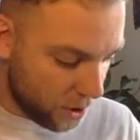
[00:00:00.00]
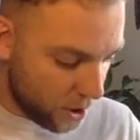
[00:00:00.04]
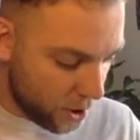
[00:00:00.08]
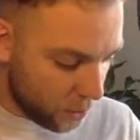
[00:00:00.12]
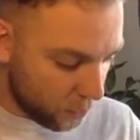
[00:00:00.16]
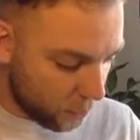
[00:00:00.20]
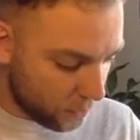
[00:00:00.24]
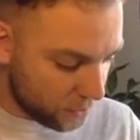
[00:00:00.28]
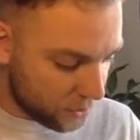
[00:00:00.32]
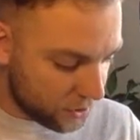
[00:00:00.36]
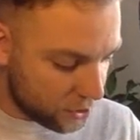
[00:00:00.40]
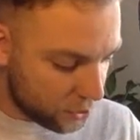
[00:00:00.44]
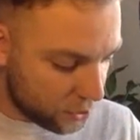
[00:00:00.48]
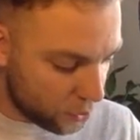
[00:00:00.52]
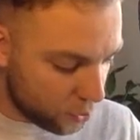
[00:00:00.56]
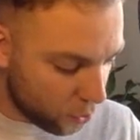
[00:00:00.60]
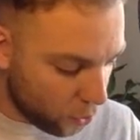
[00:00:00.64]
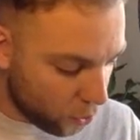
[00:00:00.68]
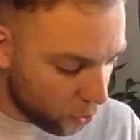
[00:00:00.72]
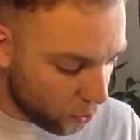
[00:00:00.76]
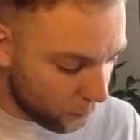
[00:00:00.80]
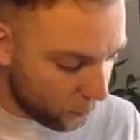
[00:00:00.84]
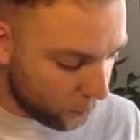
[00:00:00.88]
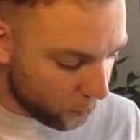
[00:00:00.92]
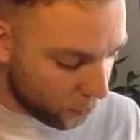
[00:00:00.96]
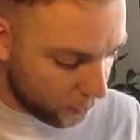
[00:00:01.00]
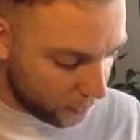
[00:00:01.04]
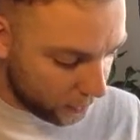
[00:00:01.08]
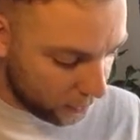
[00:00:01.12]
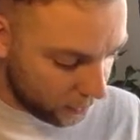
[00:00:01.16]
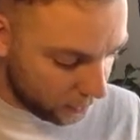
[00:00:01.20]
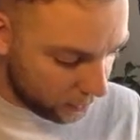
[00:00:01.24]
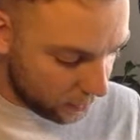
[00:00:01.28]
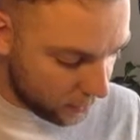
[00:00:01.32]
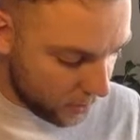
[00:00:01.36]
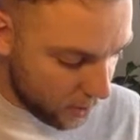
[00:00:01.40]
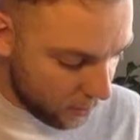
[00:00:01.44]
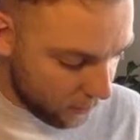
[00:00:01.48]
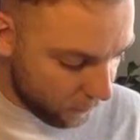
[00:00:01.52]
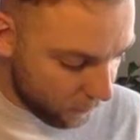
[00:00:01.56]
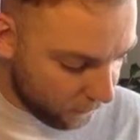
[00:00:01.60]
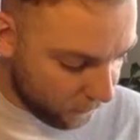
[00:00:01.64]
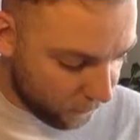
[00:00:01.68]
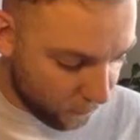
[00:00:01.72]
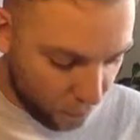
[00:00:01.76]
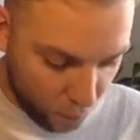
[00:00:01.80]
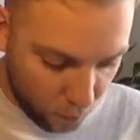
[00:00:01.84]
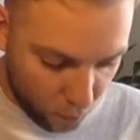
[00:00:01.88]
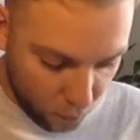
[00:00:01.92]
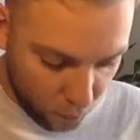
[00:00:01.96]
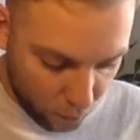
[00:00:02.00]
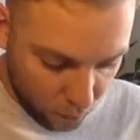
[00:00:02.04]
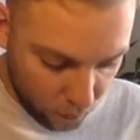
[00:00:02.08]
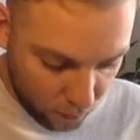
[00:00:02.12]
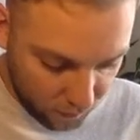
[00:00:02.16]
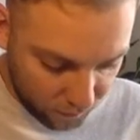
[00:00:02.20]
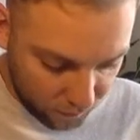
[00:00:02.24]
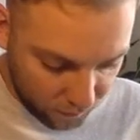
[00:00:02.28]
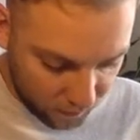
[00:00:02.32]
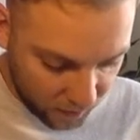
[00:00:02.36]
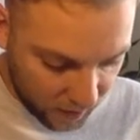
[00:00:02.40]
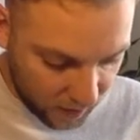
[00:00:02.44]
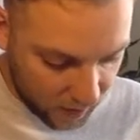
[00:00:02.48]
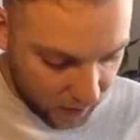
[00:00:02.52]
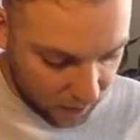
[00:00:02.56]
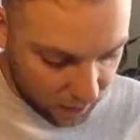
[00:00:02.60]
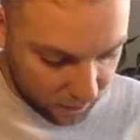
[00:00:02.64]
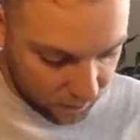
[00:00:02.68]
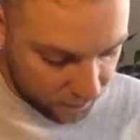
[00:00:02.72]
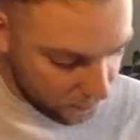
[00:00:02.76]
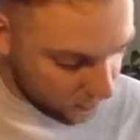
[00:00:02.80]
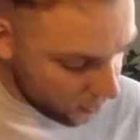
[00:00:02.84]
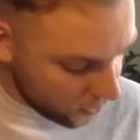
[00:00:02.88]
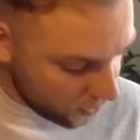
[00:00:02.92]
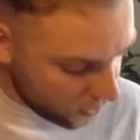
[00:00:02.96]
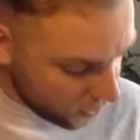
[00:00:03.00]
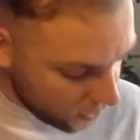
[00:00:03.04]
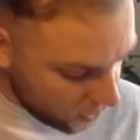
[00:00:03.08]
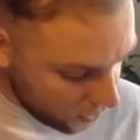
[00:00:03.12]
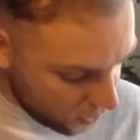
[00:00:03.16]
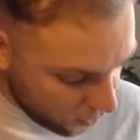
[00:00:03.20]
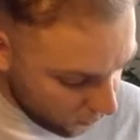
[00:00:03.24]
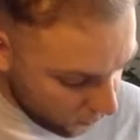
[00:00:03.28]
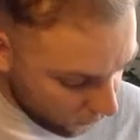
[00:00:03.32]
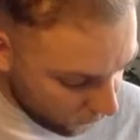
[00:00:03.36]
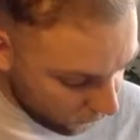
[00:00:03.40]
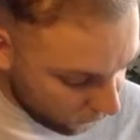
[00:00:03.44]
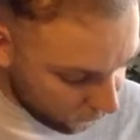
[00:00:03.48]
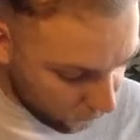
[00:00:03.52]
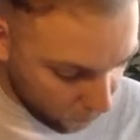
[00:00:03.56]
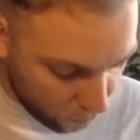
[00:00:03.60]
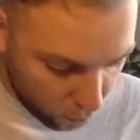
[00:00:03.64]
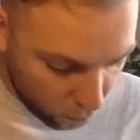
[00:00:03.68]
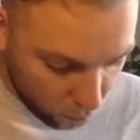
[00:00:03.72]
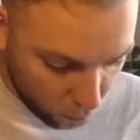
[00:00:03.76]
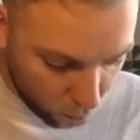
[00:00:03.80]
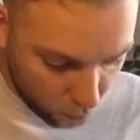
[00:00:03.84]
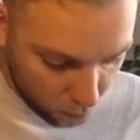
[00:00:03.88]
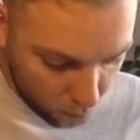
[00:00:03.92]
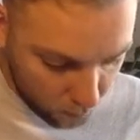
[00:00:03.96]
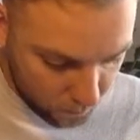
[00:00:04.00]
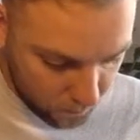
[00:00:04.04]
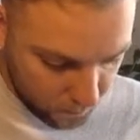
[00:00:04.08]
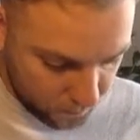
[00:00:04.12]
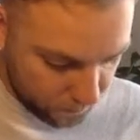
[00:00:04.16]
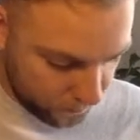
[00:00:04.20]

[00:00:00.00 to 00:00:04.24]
which is 0.454.